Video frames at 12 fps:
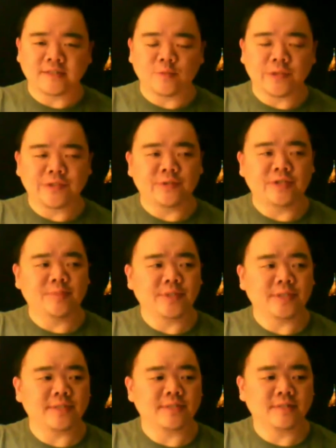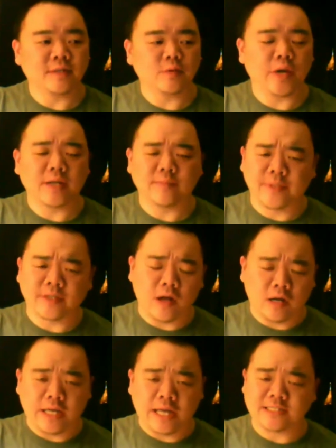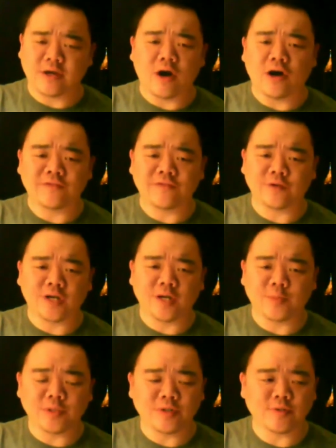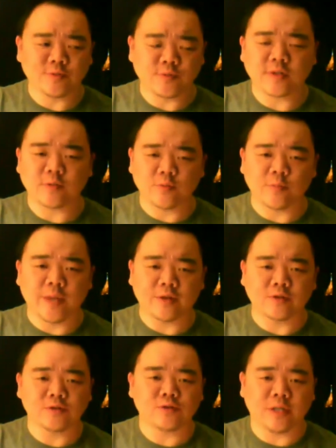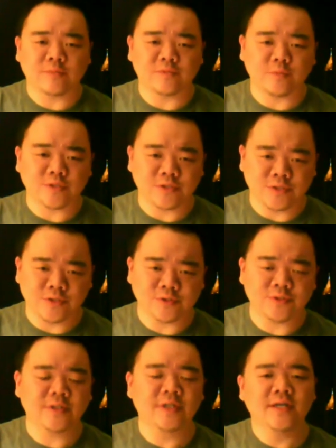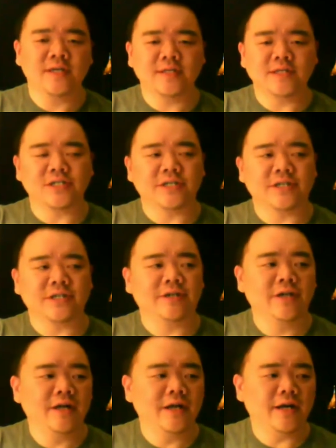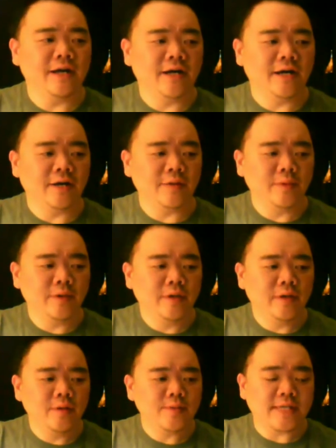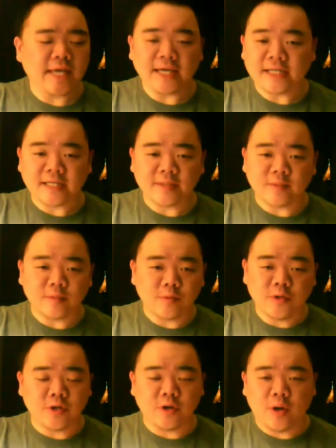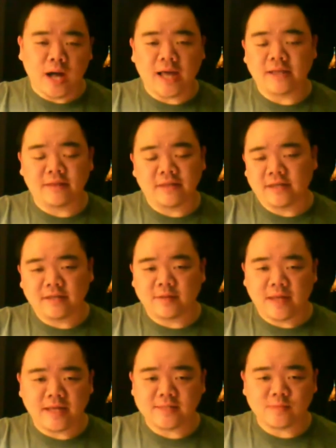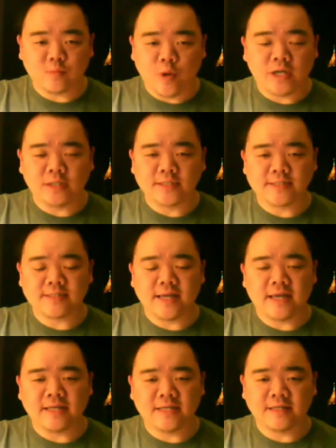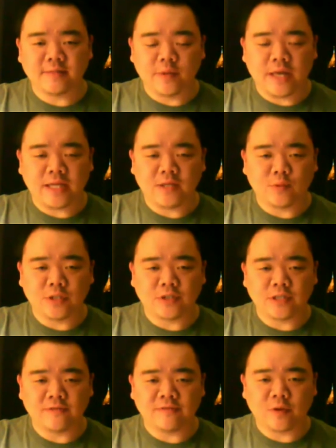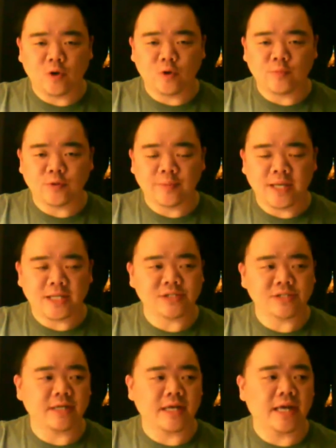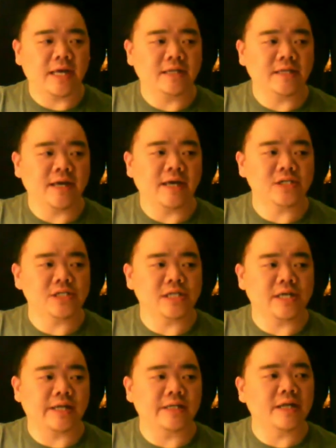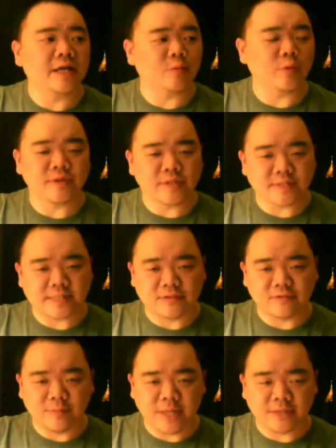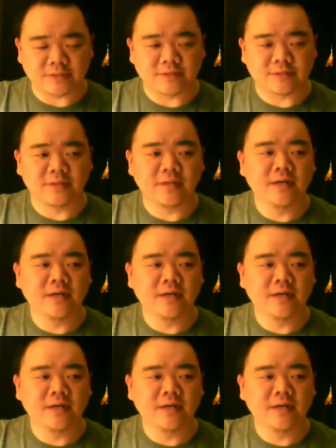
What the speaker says: in the Winter Olympics, who had been actually off for a couple years, who made her triumphant return this year, skated, I think as well as anyone could have hoped or imagined, and yet she ended up with the silver medal.